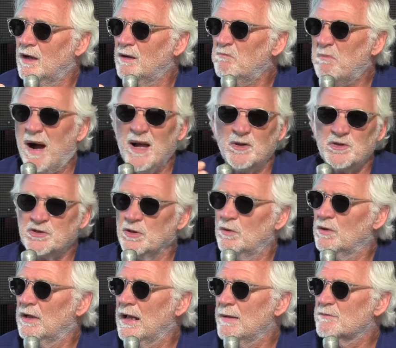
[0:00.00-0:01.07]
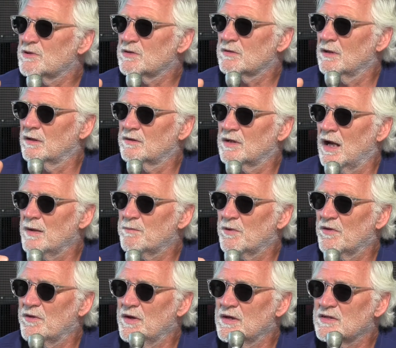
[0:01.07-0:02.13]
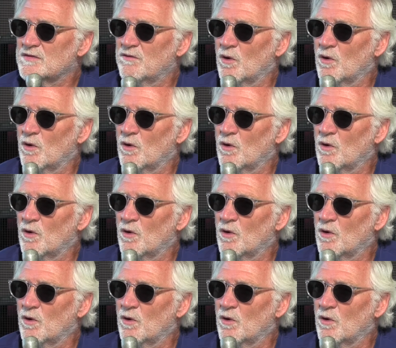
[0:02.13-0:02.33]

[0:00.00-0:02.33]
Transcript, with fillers: uh, milestone games uh, type of things.